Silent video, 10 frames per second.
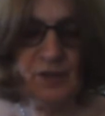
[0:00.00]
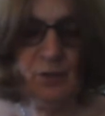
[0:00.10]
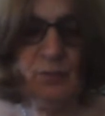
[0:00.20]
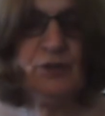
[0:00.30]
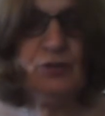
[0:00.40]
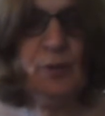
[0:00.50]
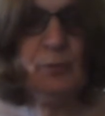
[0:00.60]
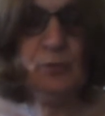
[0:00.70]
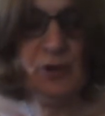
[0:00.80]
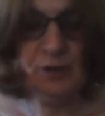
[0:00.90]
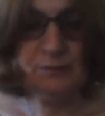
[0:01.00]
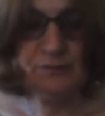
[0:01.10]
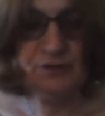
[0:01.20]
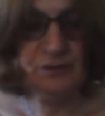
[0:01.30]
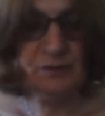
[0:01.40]
When trouble
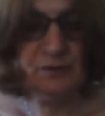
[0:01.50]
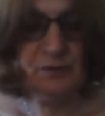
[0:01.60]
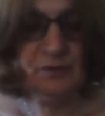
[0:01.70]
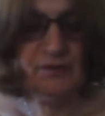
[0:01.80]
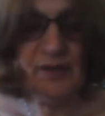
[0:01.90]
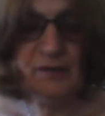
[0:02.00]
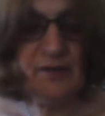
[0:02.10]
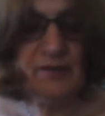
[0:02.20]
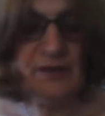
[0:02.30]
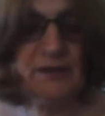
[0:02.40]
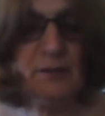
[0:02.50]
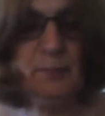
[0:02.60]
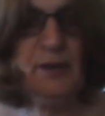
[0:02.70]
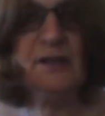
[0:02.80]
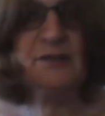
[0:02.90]
comes, they're like the little
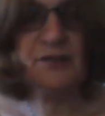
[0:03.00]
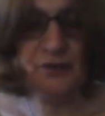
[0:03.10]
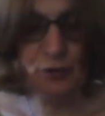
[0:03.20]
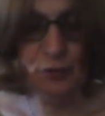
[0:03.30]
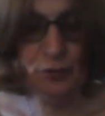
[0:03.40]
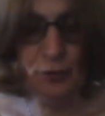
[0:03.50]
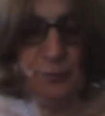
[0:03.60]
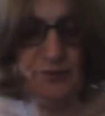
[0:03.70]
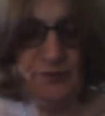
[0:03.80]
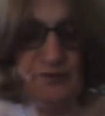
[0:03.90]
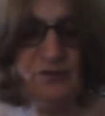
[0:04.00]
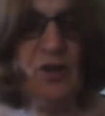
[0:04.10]
plants that drooped and